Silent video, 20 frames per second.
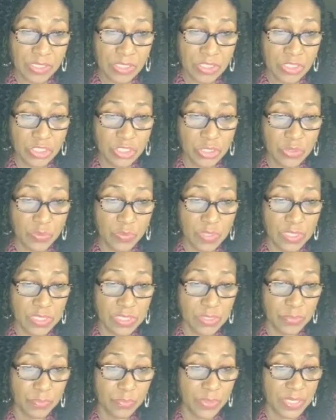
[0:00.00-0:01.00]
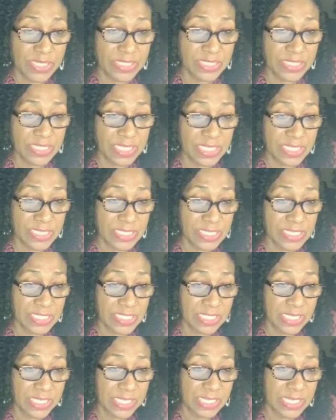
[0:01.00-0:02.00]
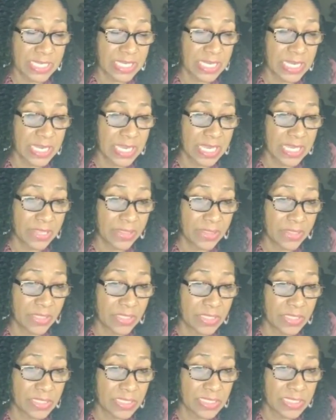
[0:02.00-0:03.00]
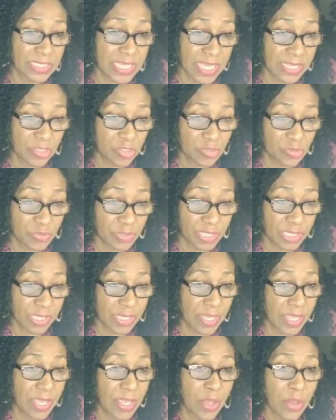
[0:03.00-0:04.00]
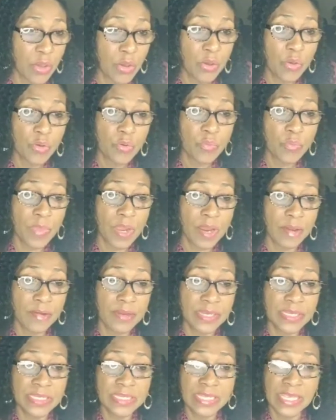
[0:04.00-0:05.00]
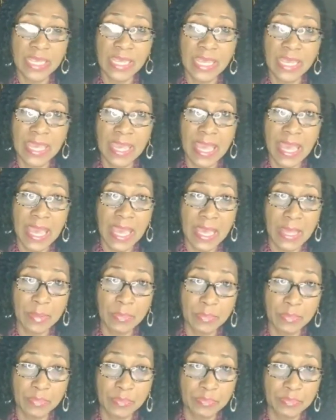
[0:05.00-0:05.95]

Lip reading: She was a princess in the 9th century who married Ahab,